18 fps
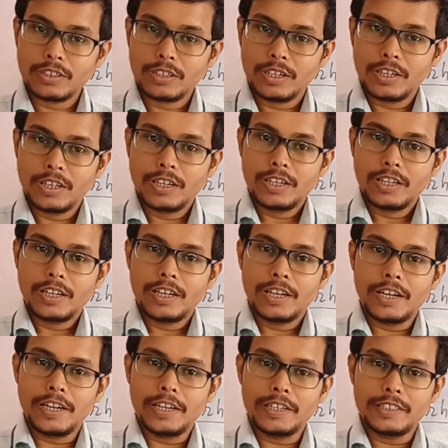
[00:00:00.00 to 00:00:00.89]
and
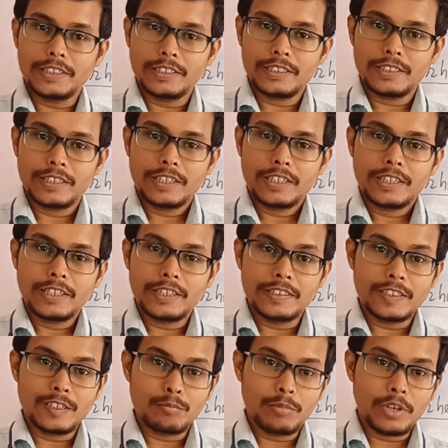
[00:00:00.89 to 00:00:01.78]
in the
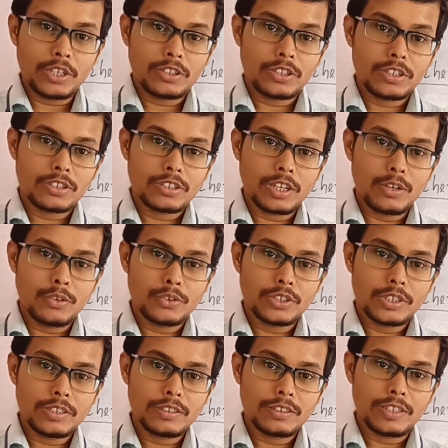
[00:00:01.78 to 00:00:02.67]
basic solution the
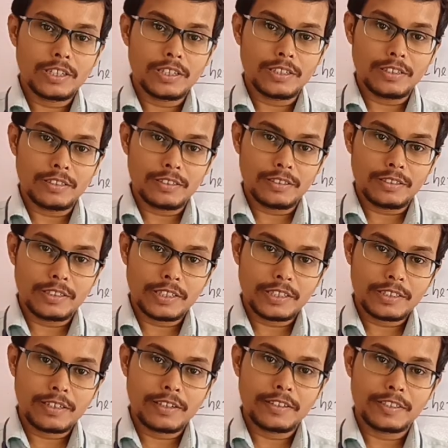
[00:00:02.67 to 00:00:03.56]
red
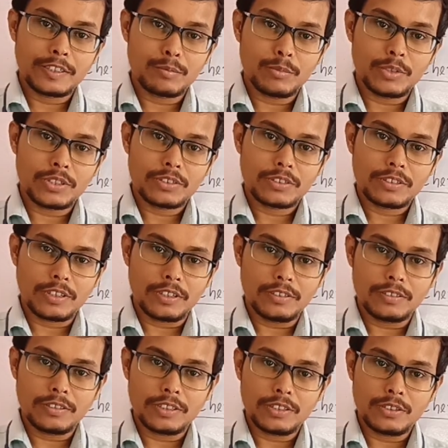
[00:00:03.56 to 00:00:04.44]
litmus turns into
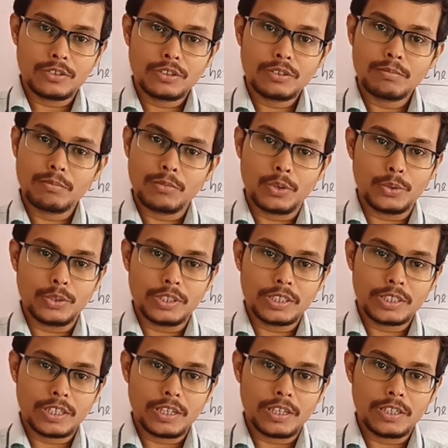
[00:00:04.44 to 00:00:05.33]
blue in color.
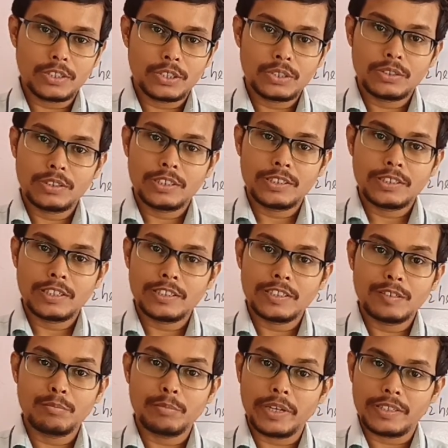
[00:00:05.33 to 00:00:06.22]
So these are the
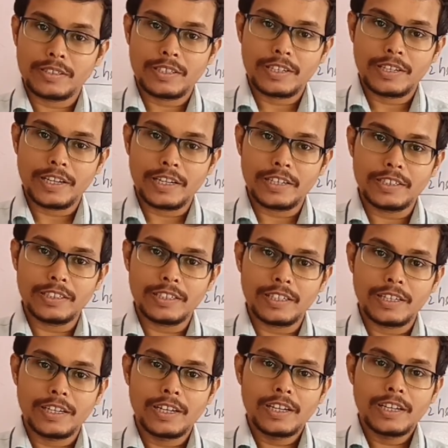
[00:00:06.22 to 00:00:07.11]
basic idea.
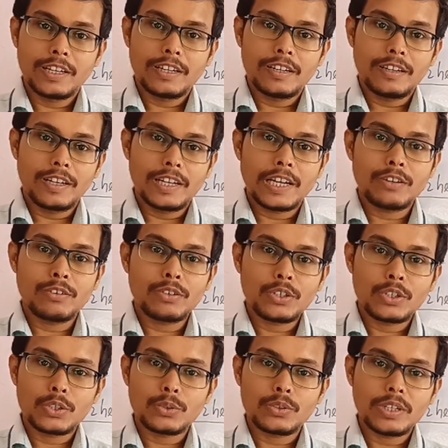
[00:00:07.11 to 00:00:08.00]
Now today
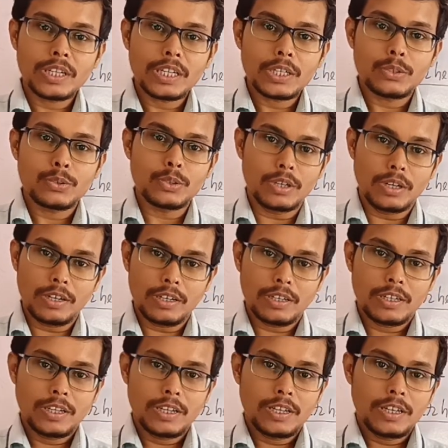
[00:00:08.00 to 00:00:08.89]
we
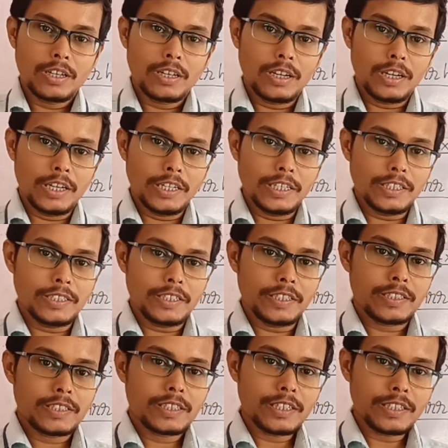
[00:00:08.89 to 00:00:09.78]
will
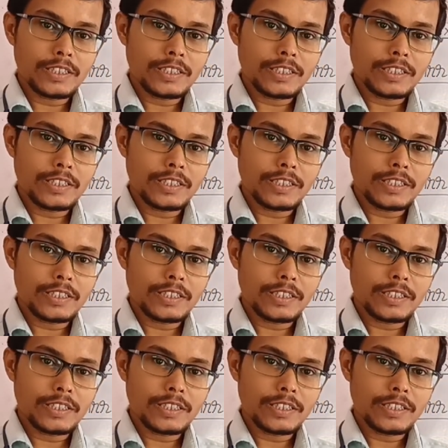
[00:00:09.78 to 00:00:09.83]
discuss